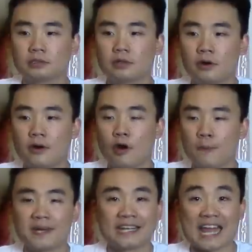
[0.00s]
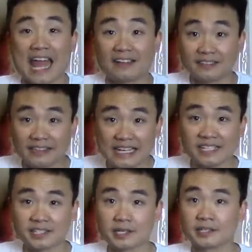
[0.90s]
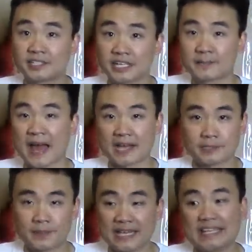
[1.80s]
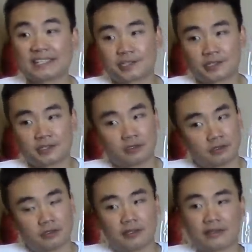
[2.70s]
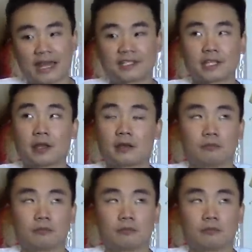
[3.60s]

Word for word: are opening at least six packs apiece, that's